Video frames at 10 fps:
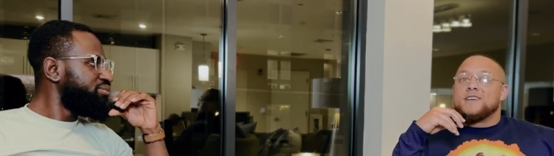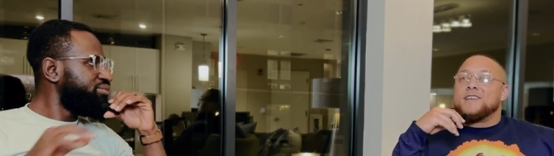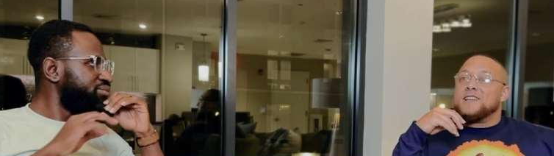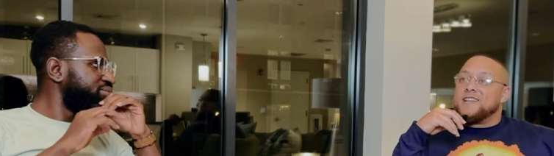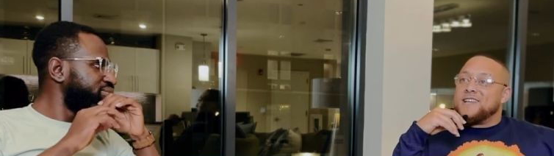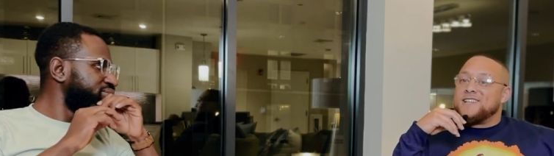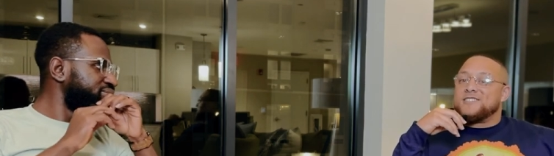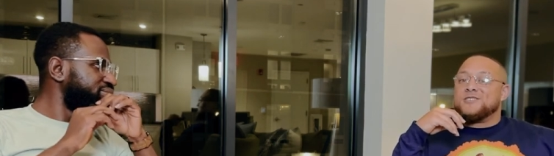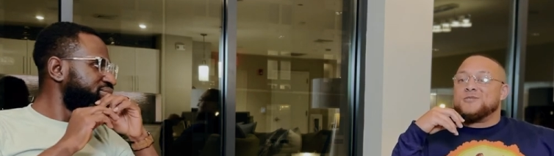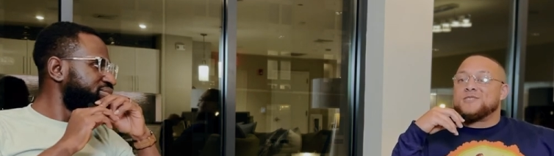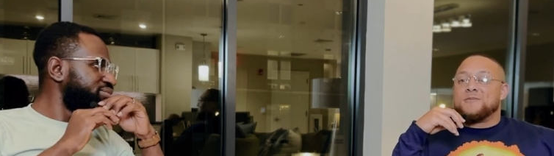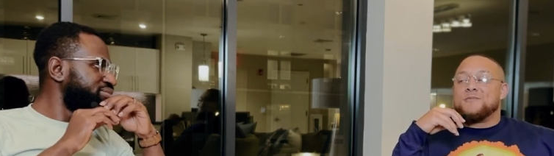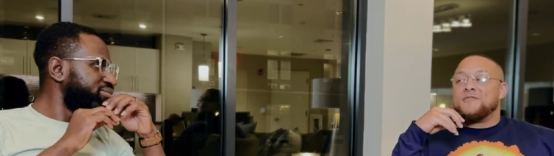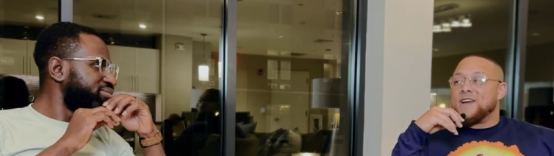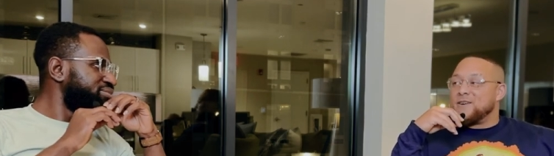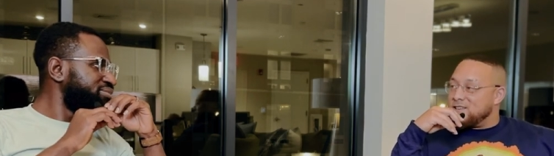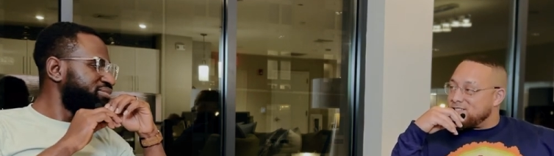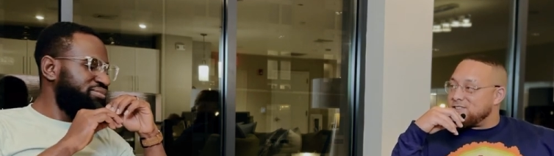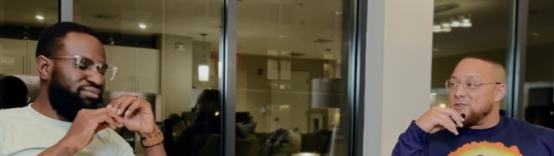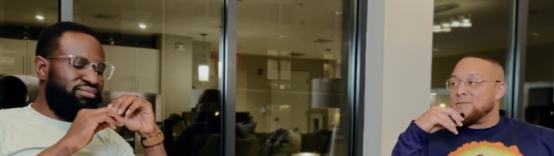Speaker 1: can lead to some very
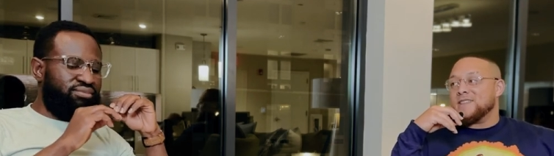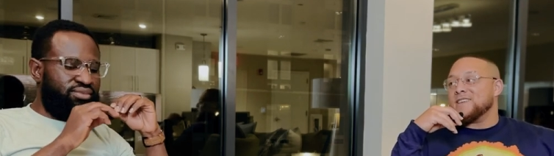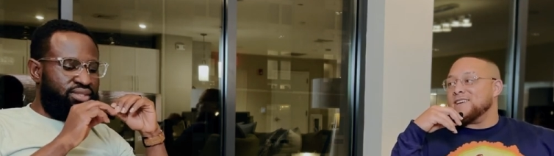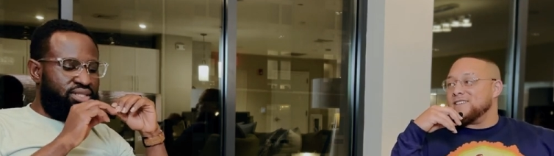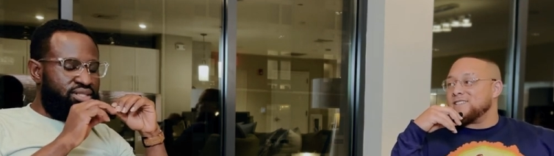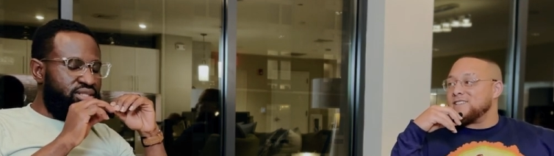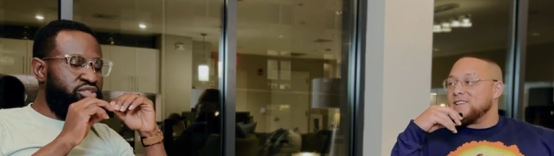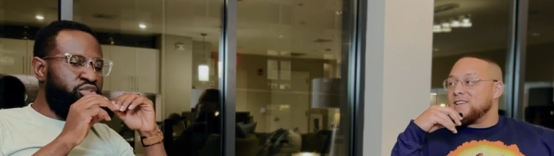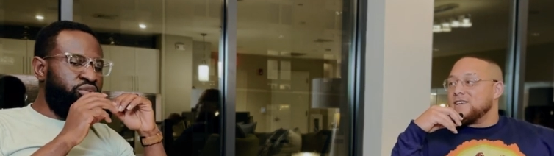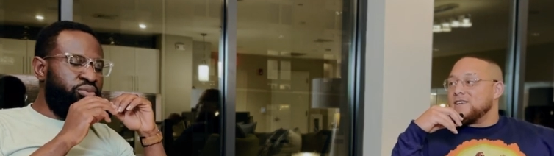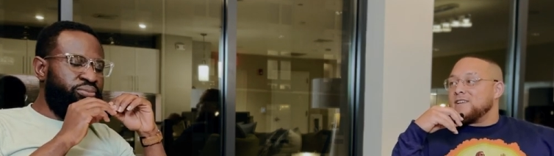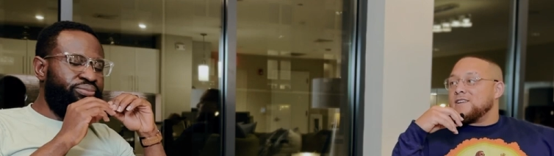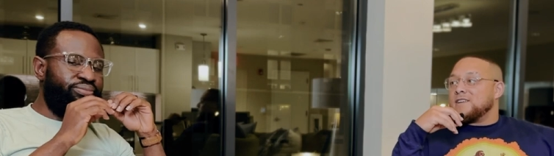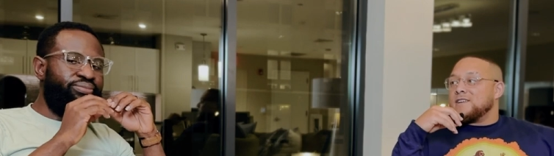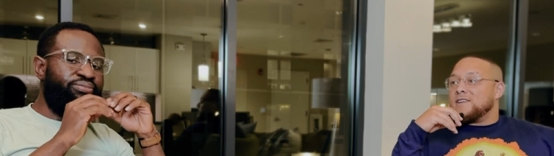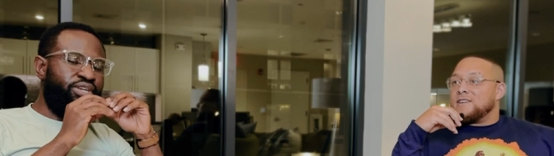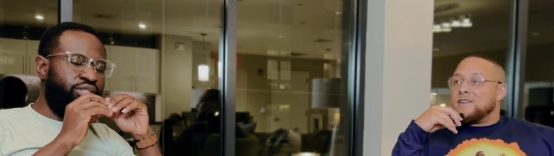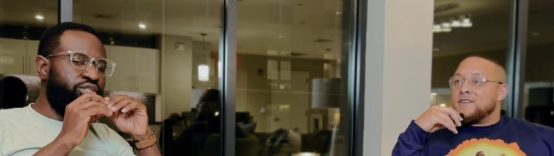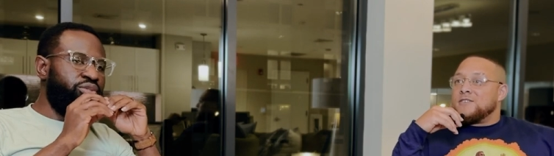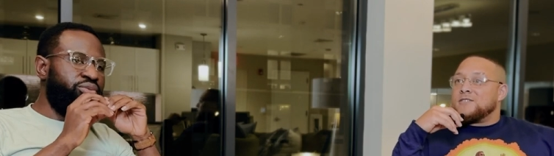disturbing things. It's true. Very you
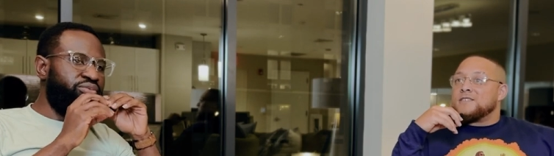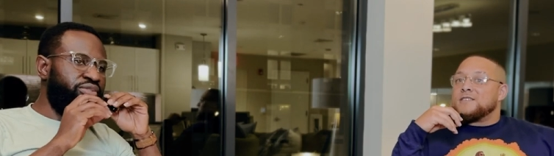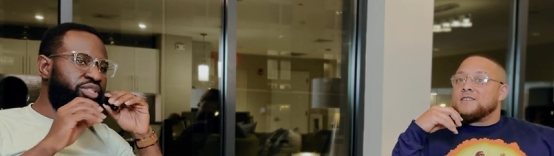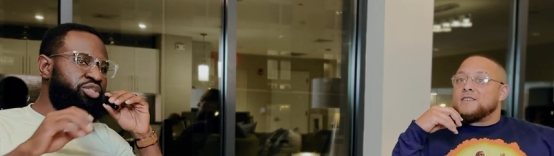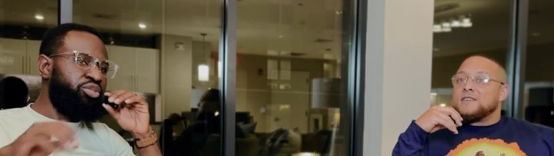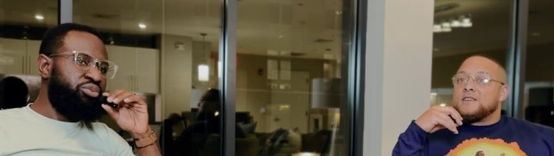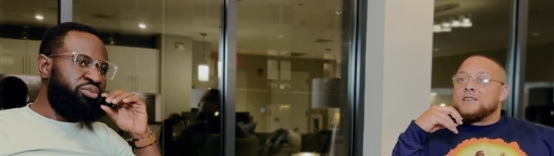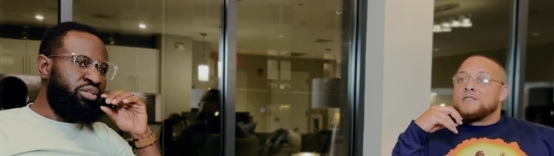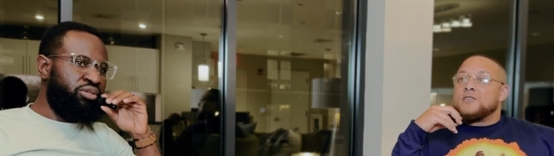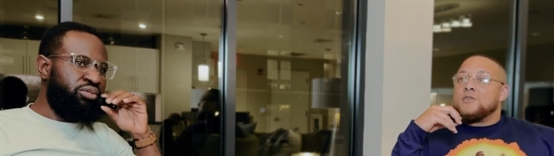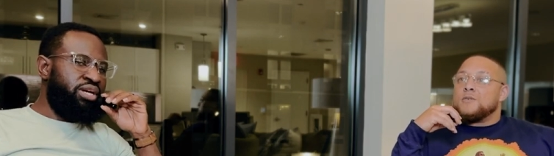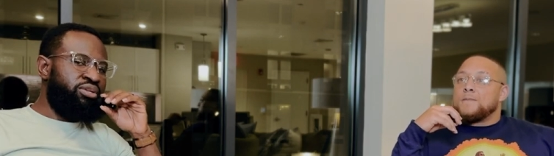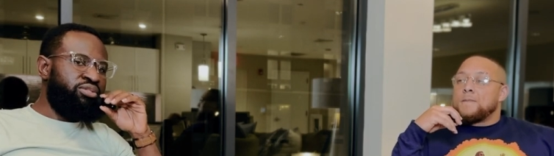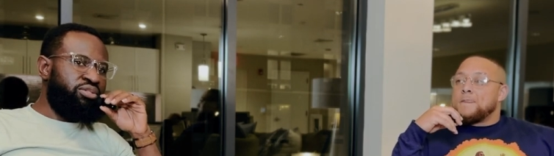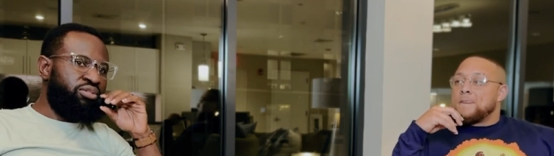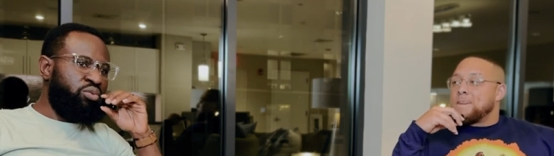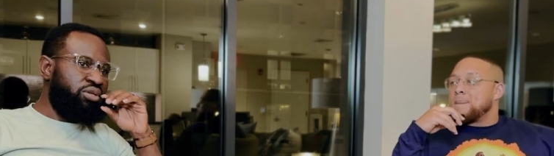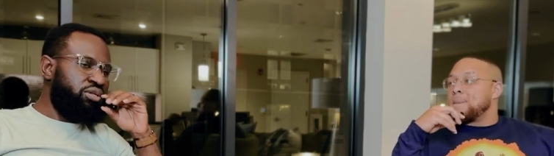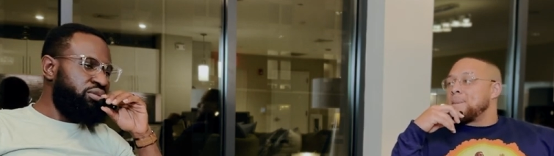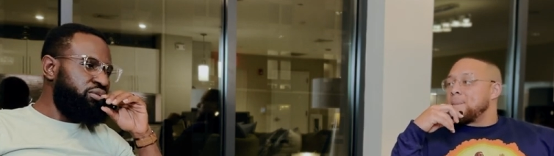know? true.
Speaker 2: Very true. go down to the
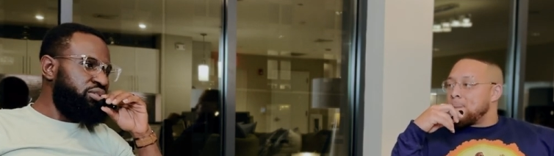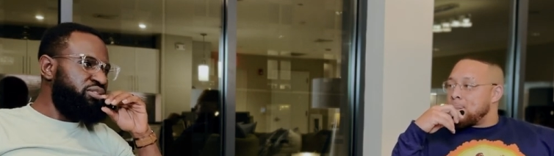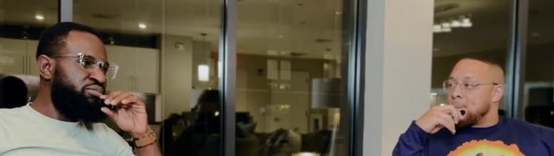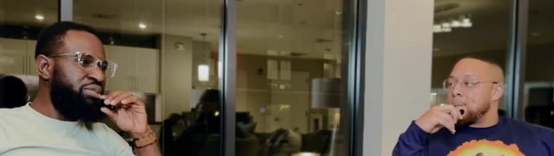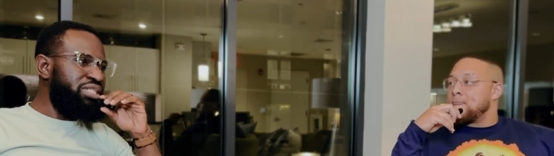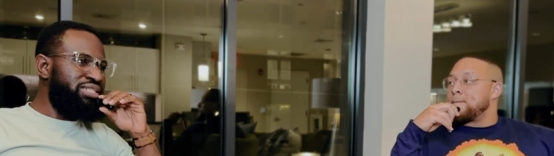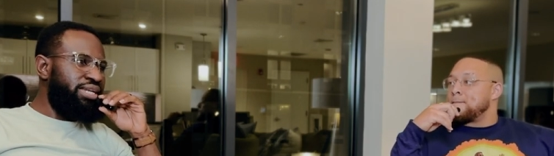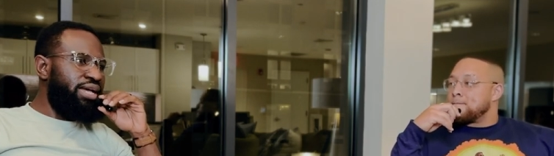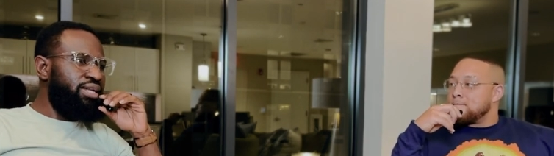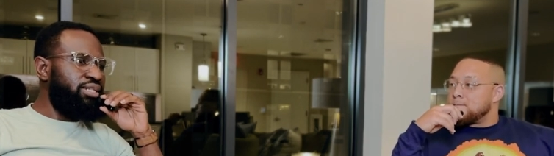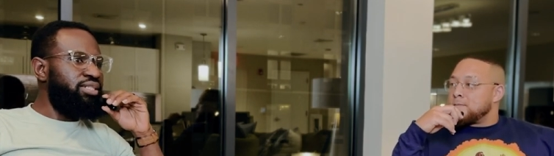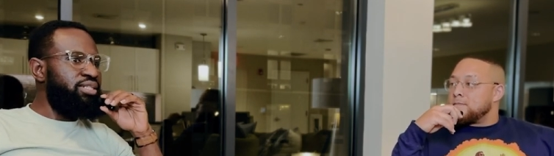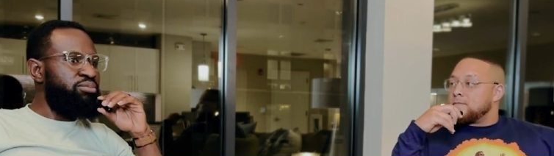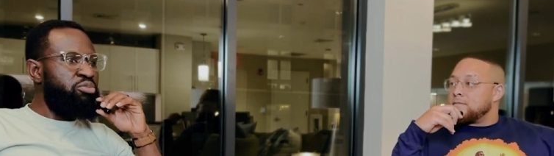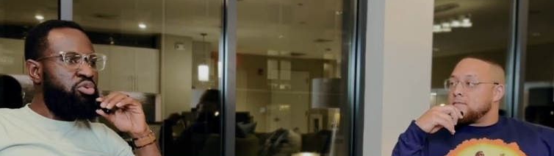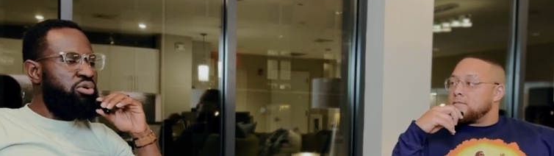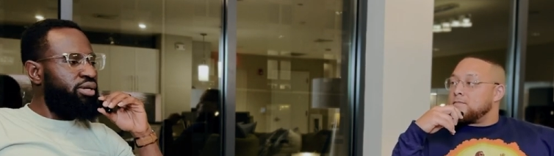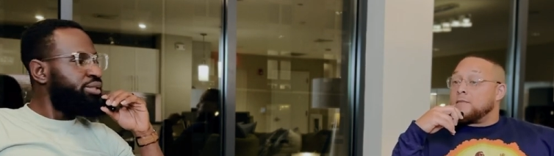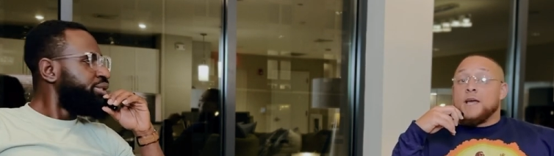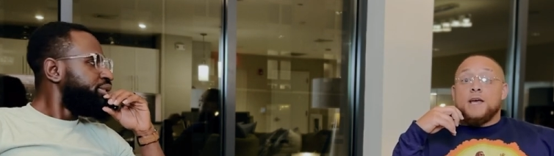world of bestiality and more.
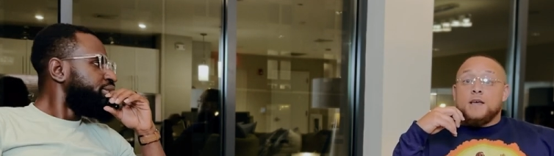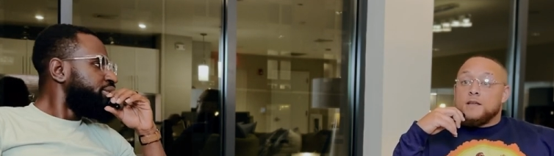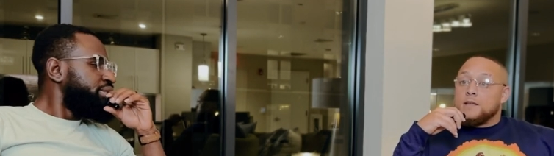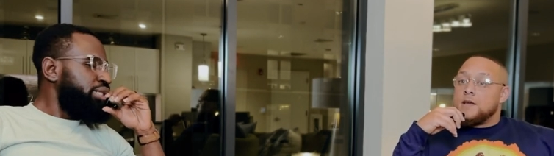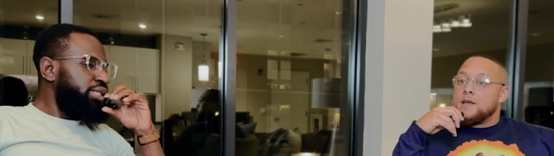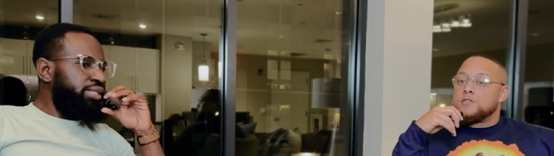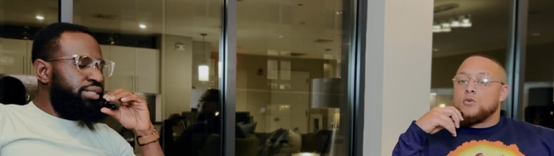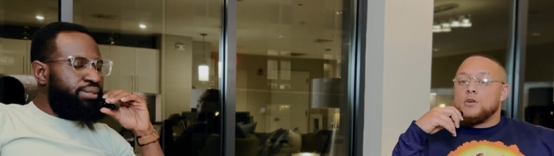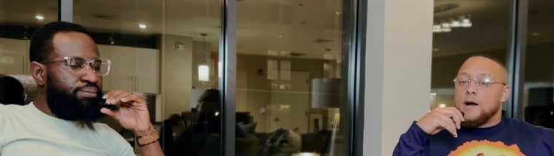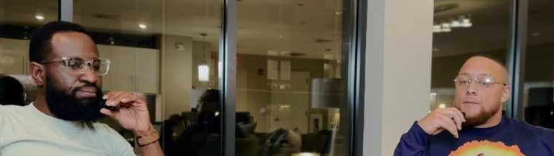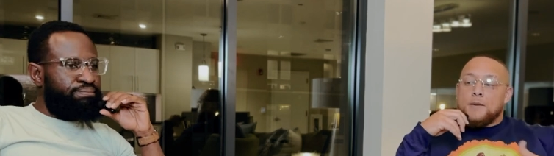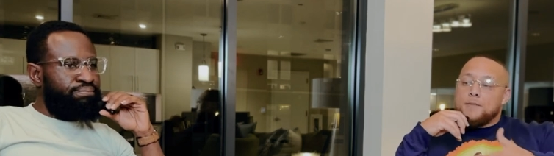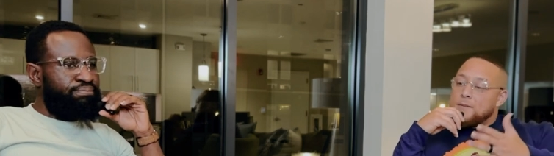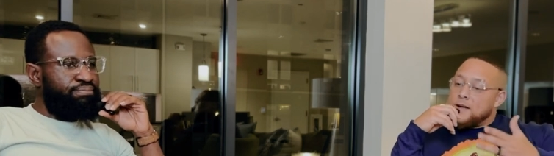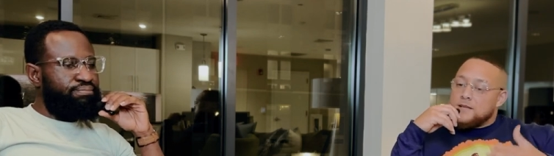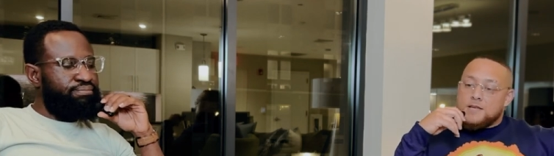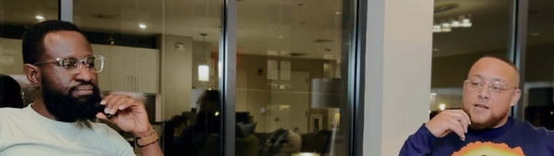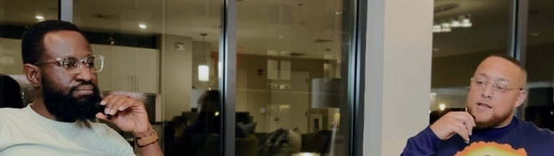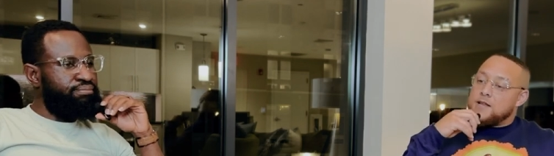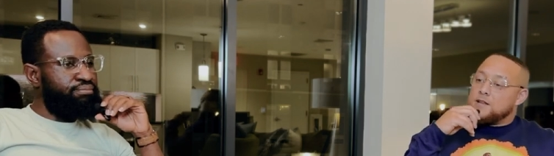Yeah,
Speaker 1: yeah. So uh, look, I'm, I'm I'm not
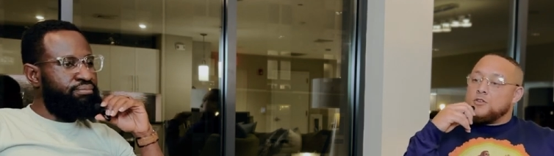saying that